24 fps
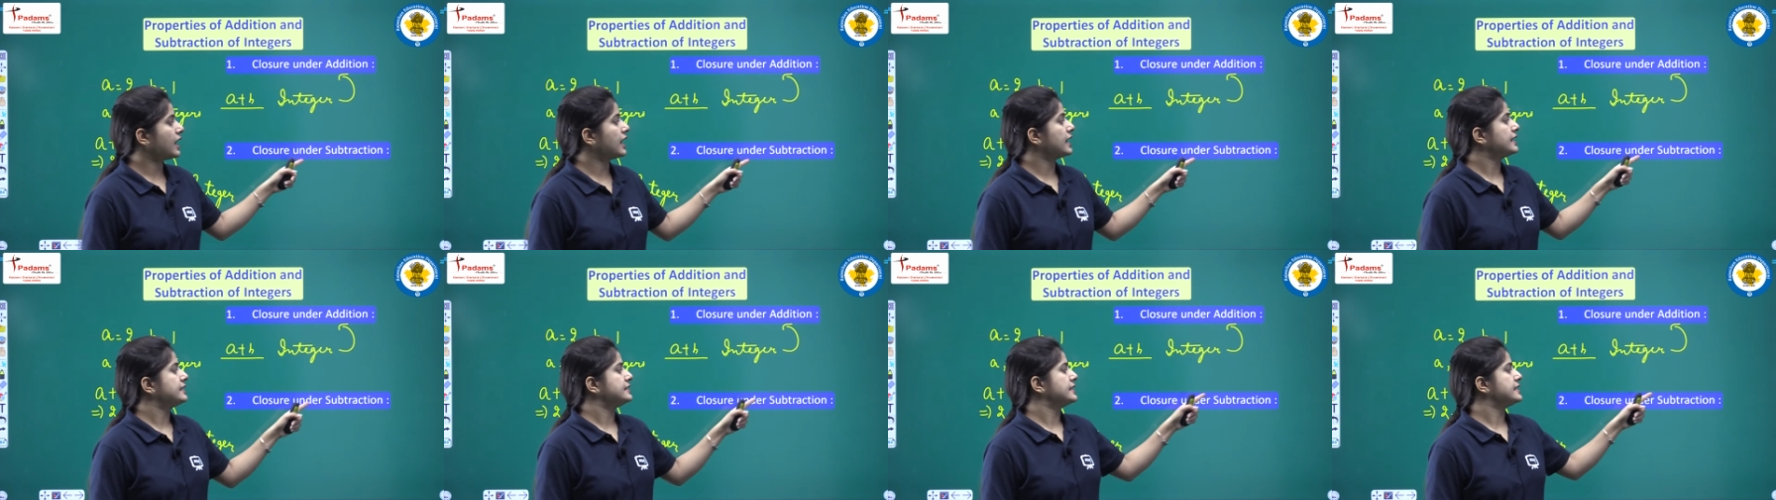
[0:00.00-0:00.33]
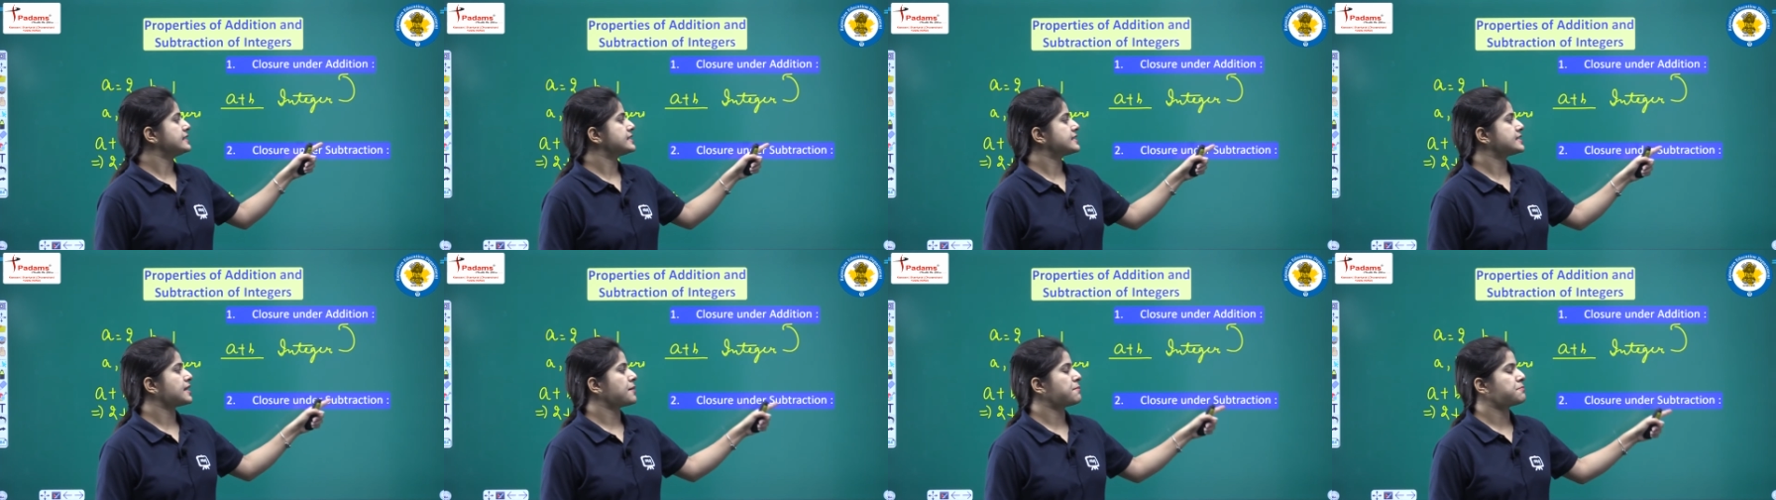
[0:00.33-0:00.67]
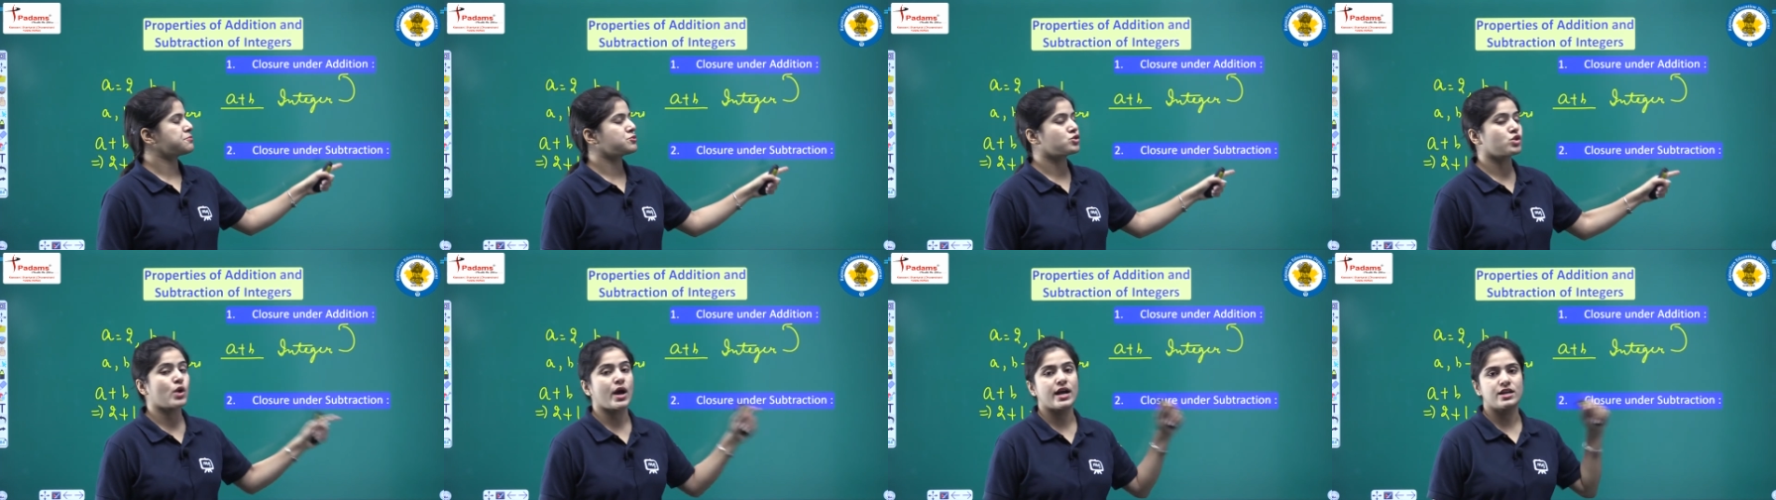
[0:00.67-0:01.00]
under
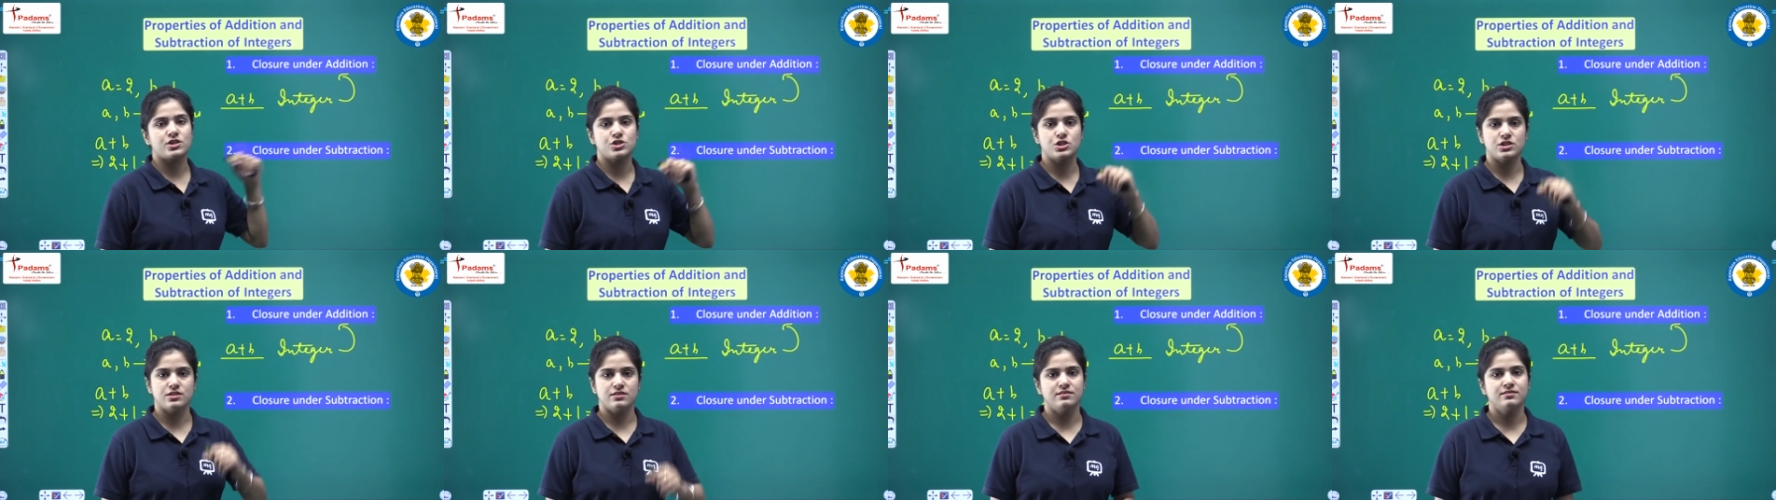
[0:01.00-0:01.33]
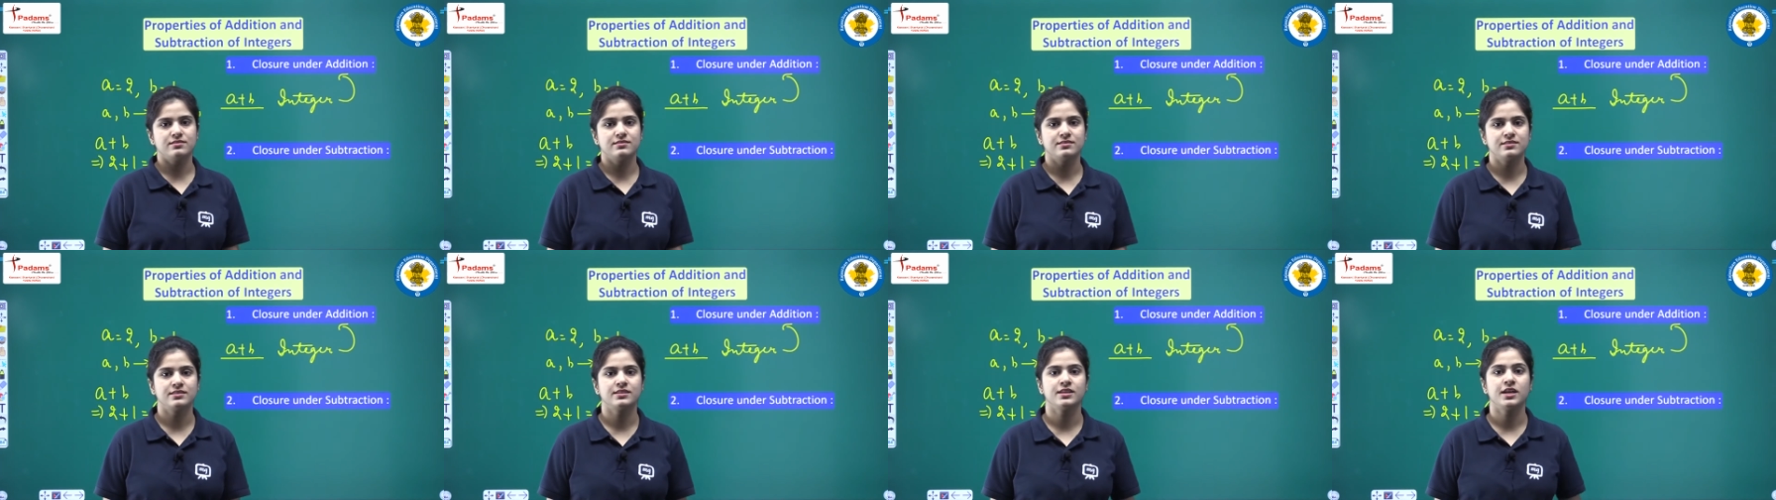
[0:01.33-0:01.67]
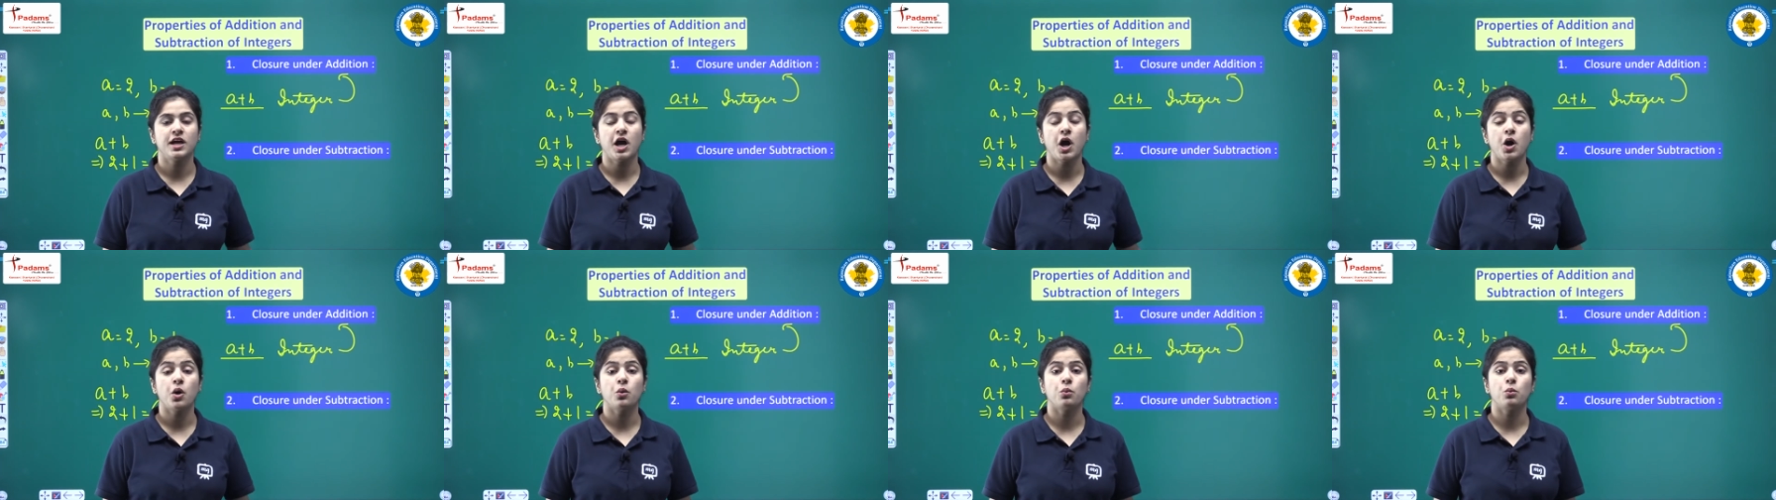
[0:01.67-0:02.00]
subtraction.
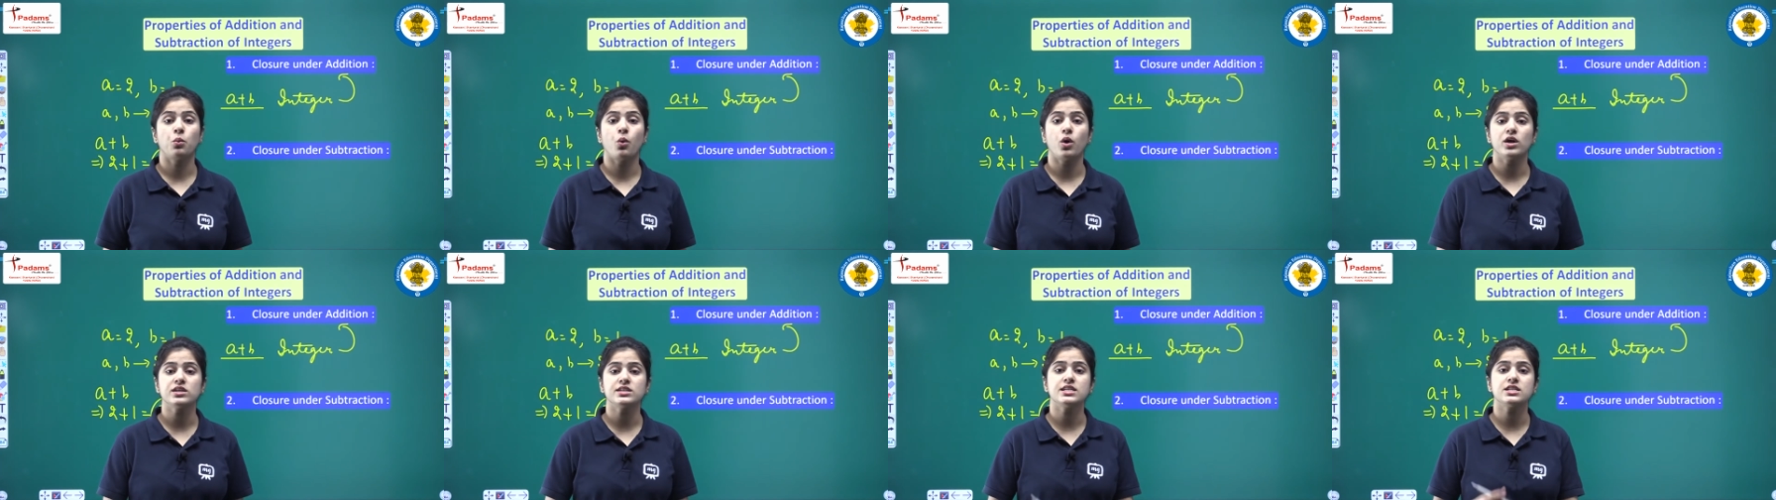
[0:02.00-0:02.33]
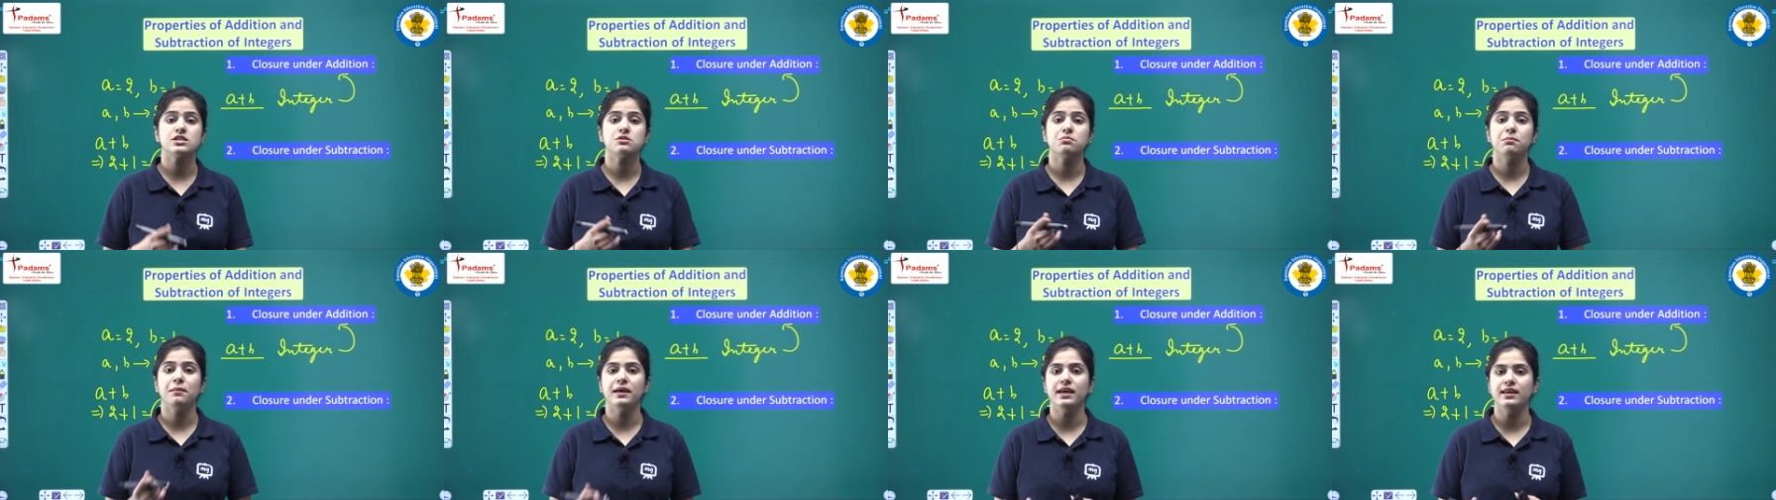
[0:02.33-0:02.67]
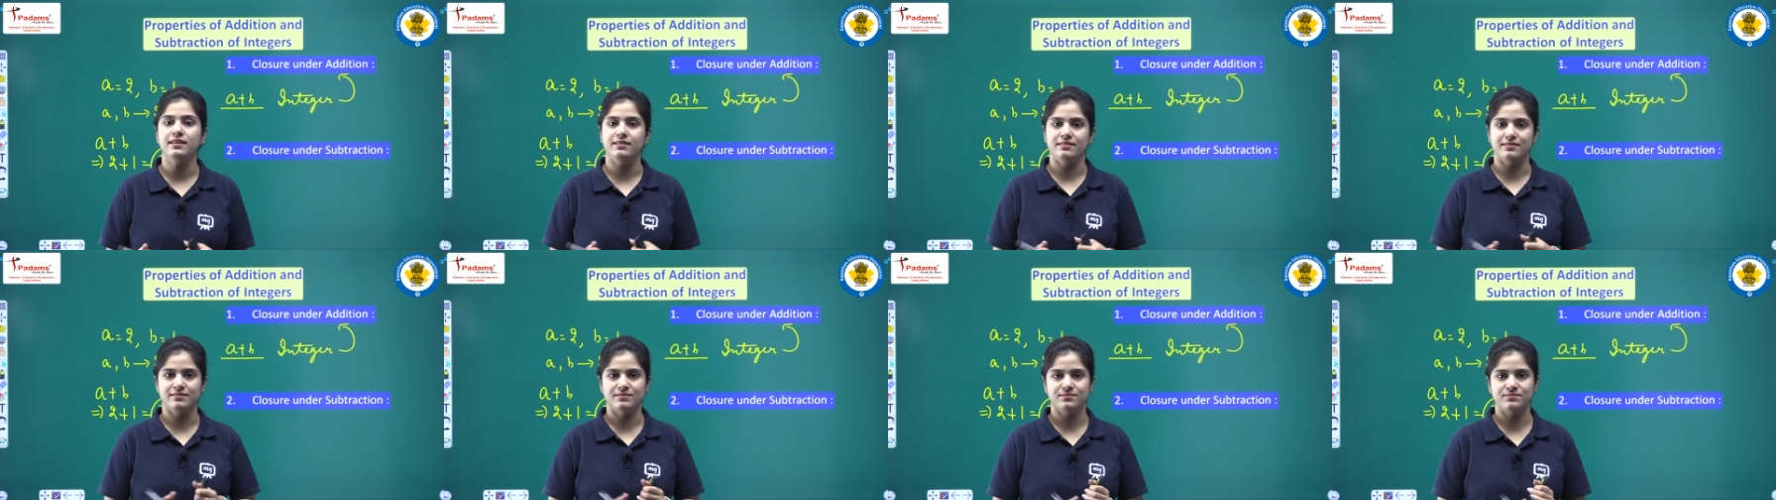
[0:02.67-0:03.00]
What it
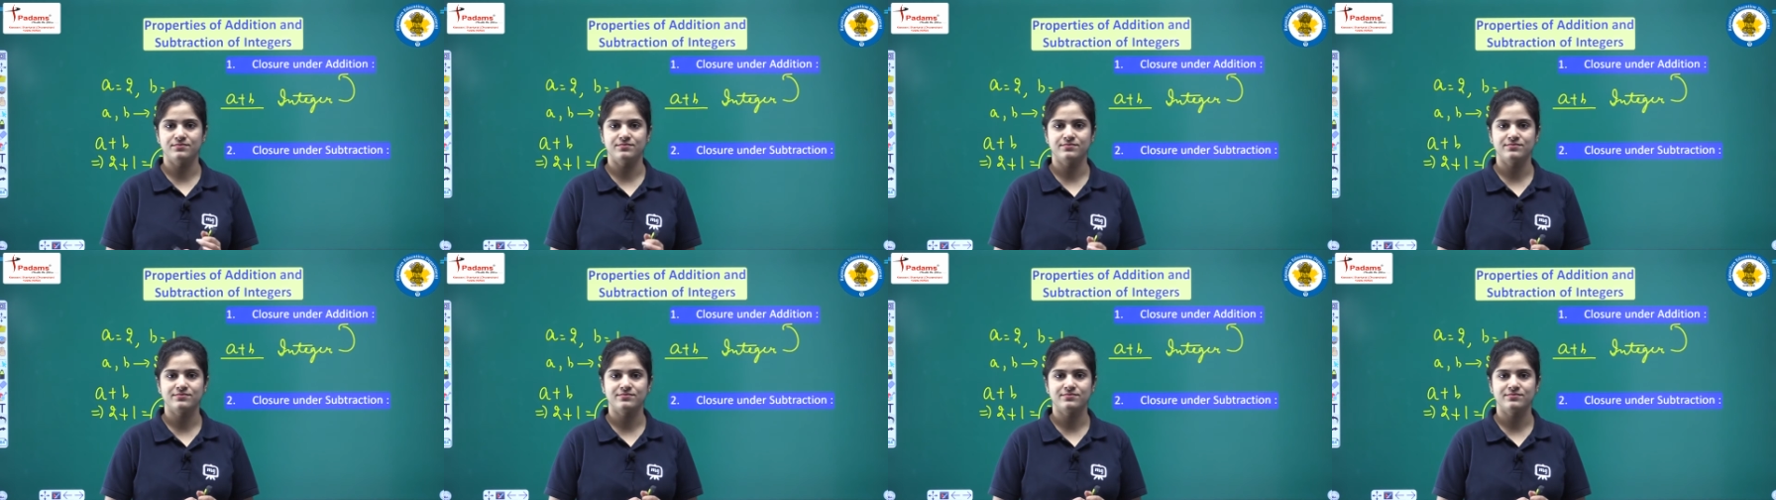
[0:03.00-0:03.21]
mean?